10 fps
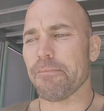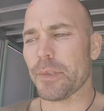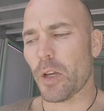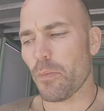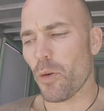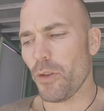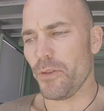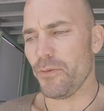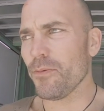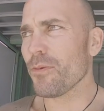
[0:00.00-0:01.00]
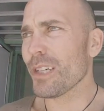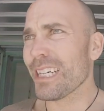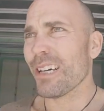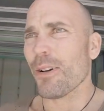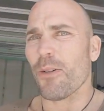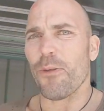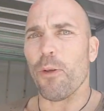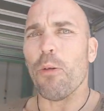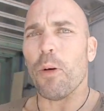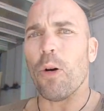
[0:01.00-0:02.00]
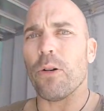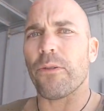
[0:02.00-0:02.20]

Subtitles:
no more than 4 more